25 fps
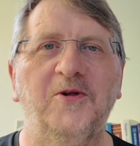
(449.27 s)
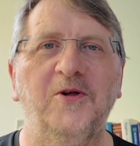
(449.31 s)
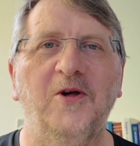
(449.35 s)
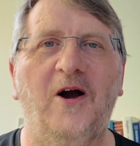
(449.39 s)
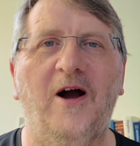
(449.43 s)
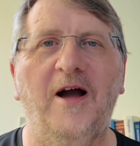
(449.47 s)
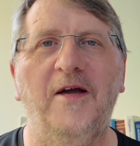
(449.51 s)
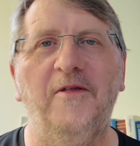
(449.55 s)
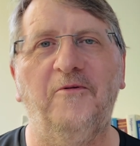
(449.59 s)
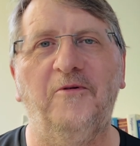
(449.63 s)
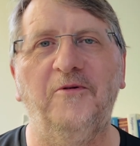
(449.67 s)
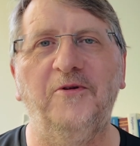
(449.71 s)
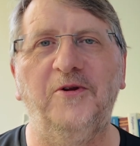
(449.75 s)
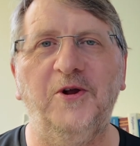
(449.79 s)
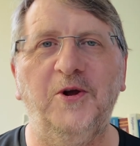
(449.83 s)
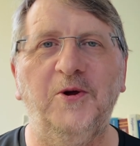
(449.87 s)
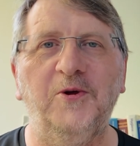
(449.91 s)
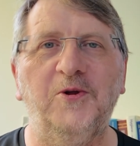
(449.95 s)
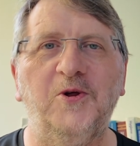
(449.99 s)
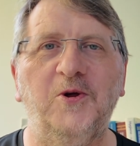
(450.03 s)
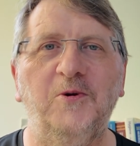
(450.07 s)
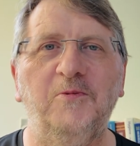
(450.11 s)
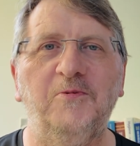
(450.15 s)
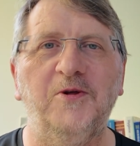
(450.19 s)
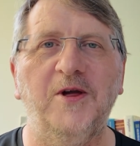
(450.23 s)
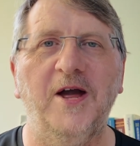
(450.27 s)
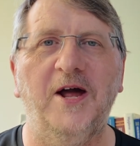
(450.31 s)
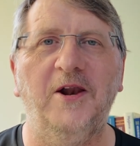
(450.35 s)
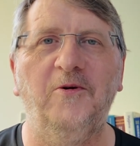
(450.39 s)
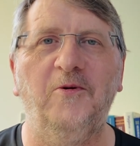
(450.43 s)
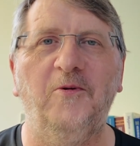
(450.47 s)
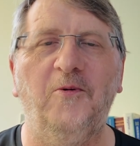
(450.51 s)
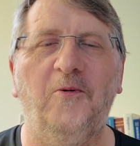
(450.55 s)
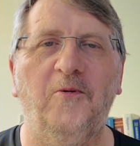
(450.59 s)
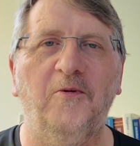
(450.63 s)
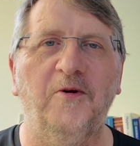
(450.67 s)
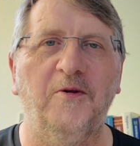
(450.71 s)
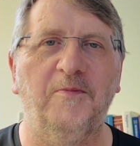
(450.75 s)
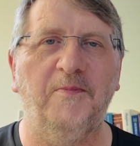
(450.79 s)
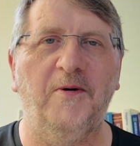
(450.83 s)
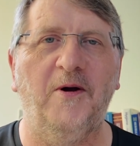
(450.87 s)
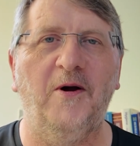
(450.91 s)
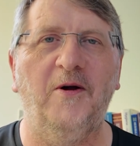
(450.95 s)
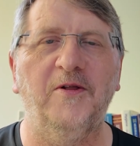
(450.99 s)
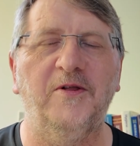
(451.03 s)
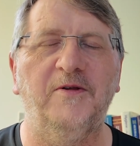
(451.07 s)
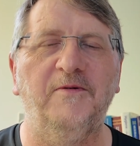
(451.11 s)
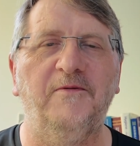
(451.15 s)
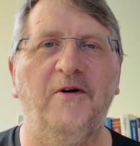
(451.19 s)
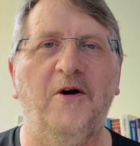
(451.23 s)
either on the YouTube channel or as
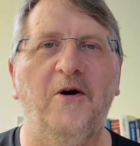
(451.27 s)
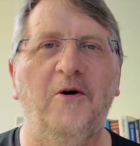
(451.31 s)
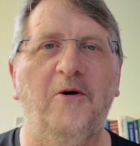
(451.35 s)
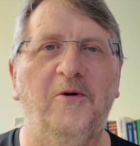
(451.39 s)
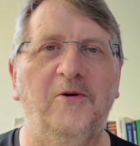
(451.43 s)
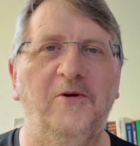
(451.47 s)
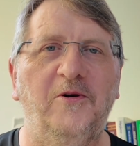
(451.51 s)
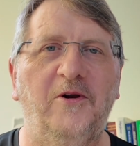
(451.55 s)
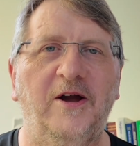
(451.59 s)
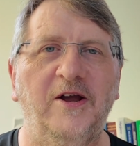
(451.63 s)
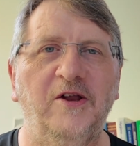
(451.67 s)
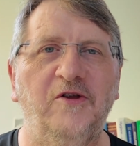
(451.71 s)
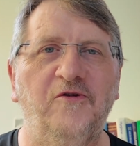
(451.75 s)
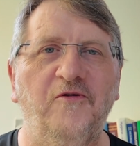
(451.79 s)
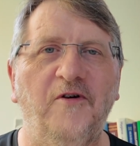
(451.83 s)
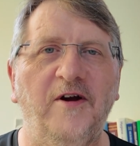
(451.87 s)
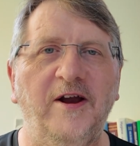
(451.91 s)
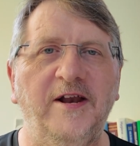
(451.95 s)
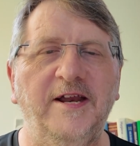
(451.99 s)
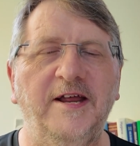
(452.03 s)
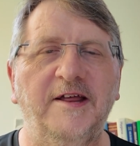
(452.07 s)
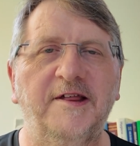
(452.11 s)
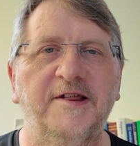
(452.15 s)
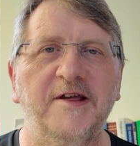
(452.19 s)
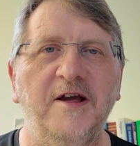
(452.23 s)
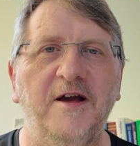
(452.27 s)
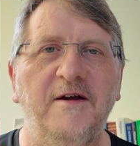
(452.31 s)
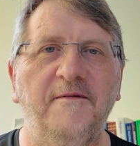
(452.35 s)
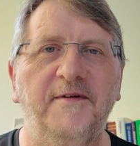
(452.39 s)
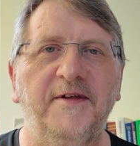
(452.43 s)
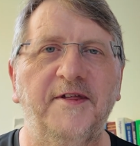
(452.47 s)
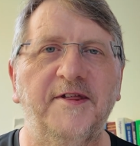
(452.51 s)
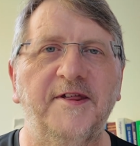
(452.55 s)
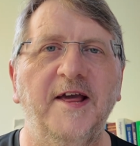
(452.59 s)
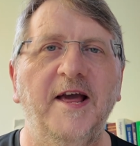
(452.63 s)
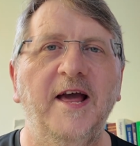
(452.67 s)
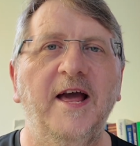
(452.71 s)
part of our online training service.